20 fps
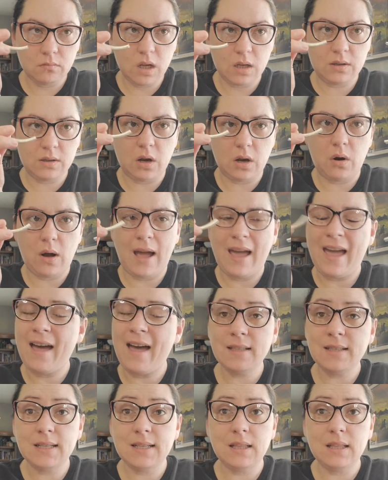So I
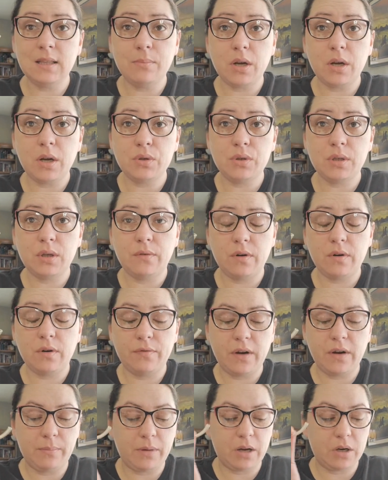hadn't seen the brushed silver
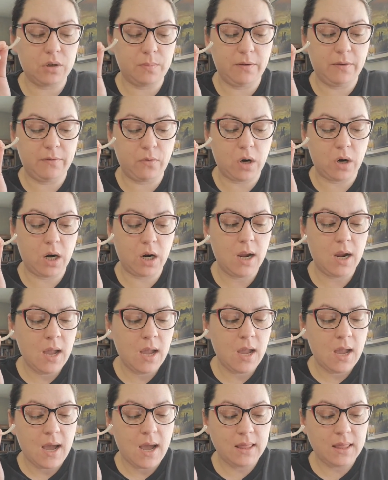very much before.
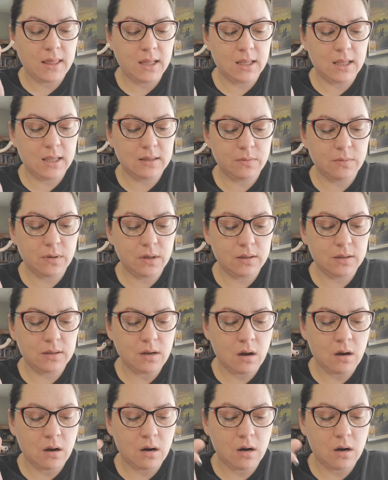I think these ones
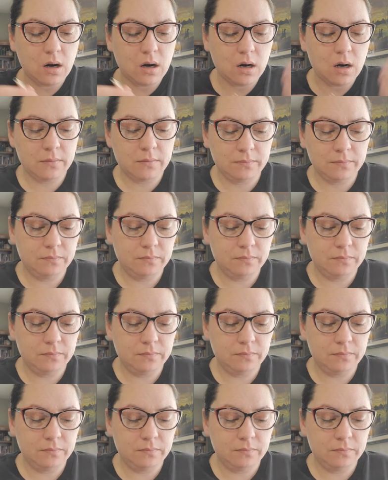are,